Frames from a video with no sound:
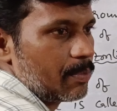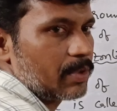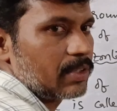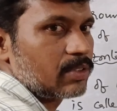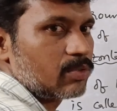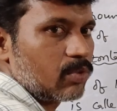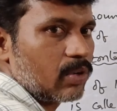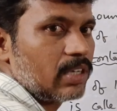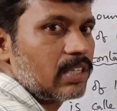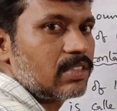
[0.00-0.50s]

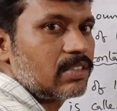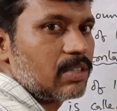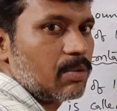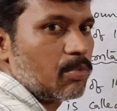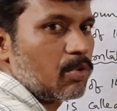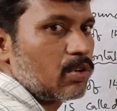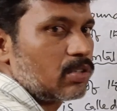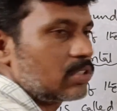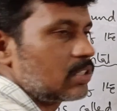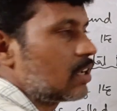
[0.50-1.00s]
happens, what is the
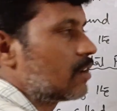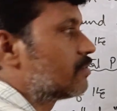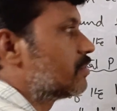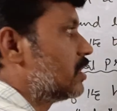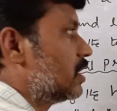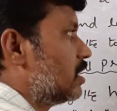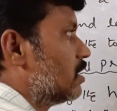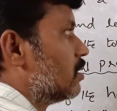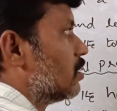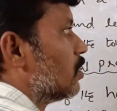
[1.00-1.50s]
motion of
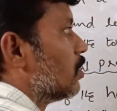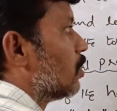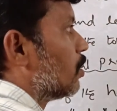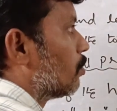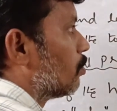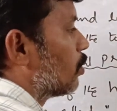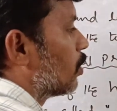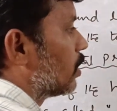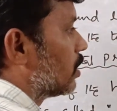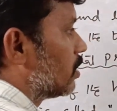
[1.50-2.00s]
the
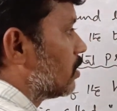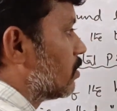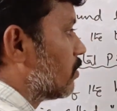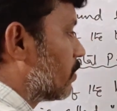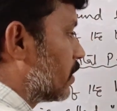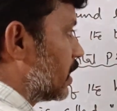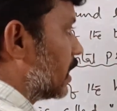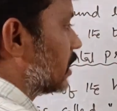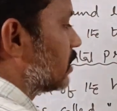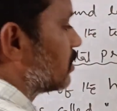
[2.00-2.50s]
body.
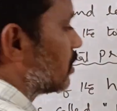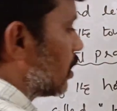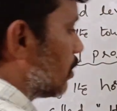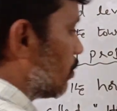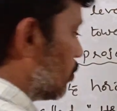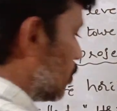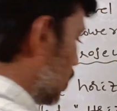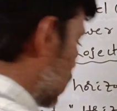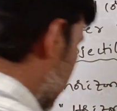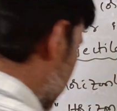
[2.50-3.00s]
For
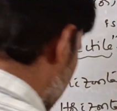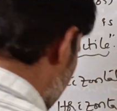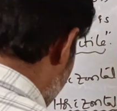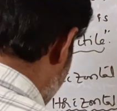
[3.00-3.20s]
example, let